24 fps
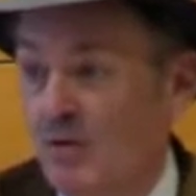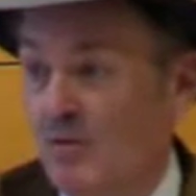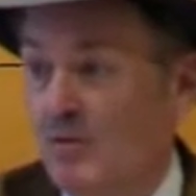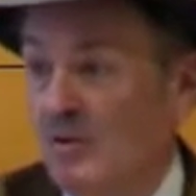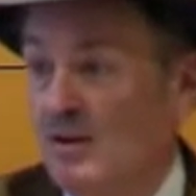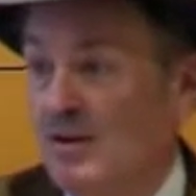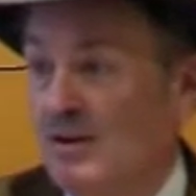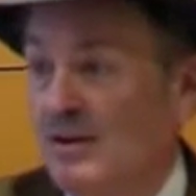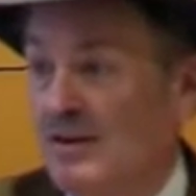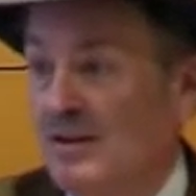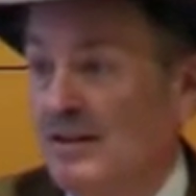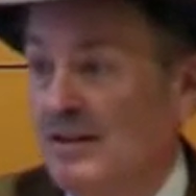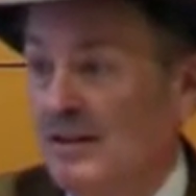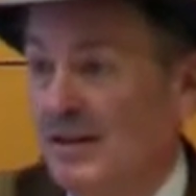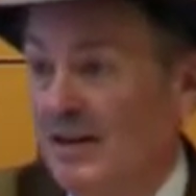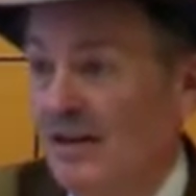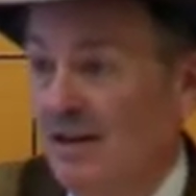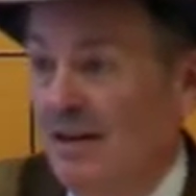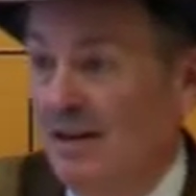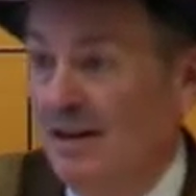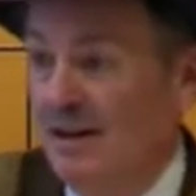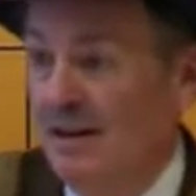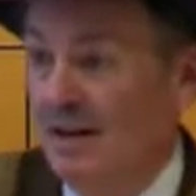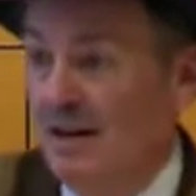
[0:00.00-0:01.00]
the world,
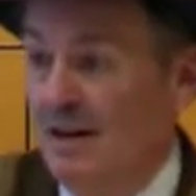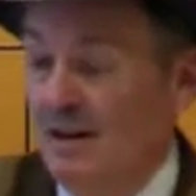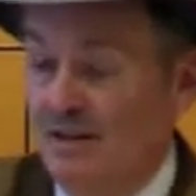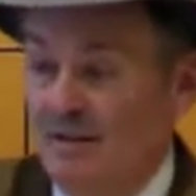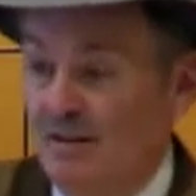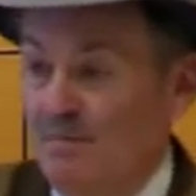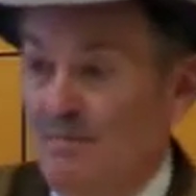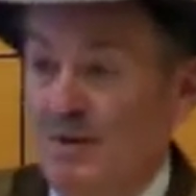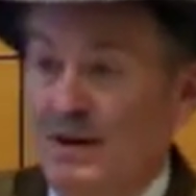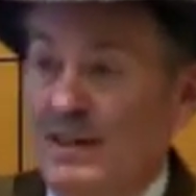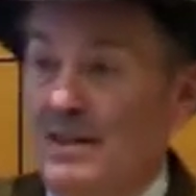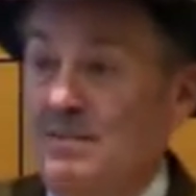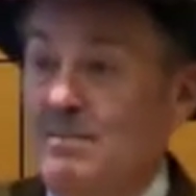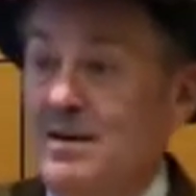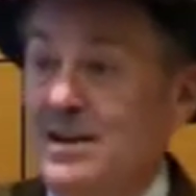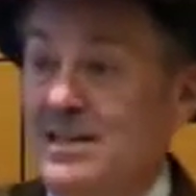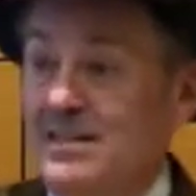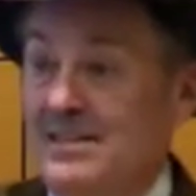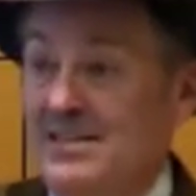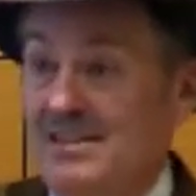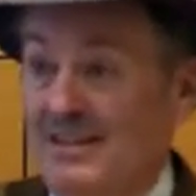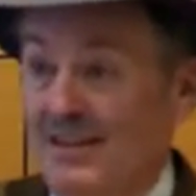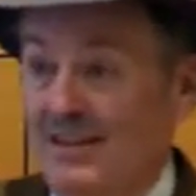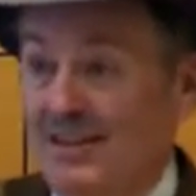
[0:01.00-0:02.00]
the
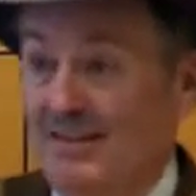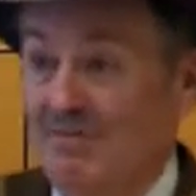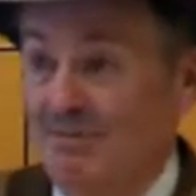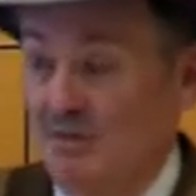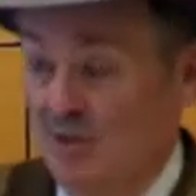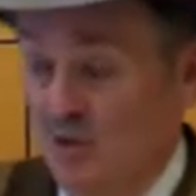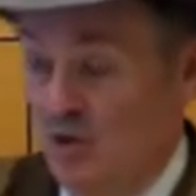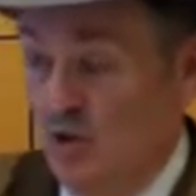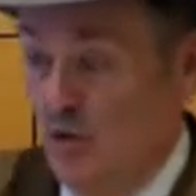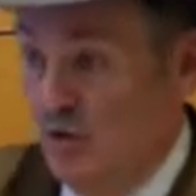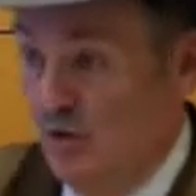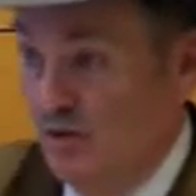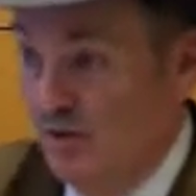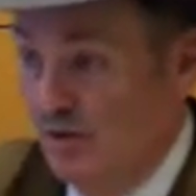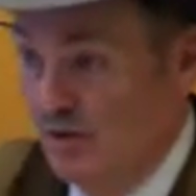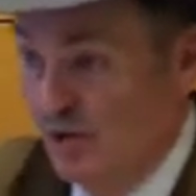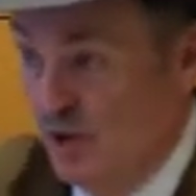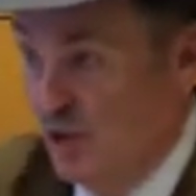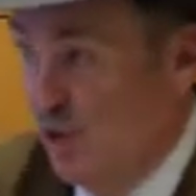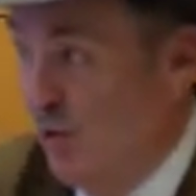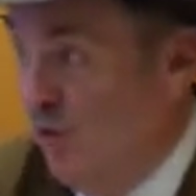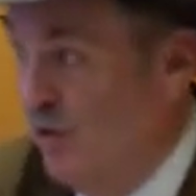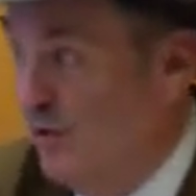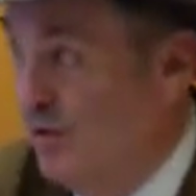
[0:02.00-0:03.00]
best
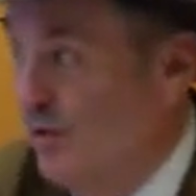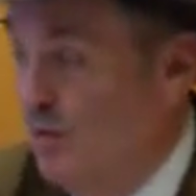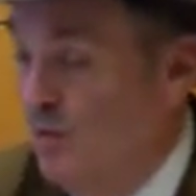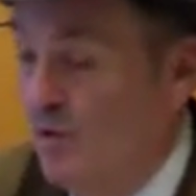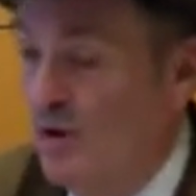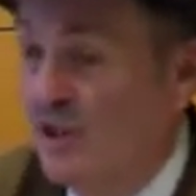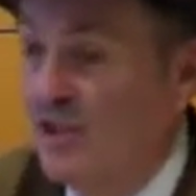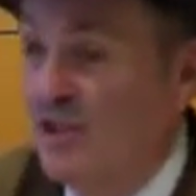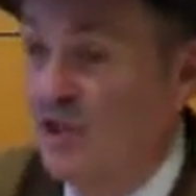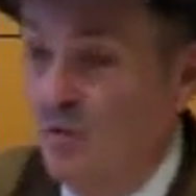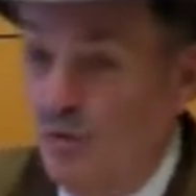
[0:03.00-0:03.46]
store in the world.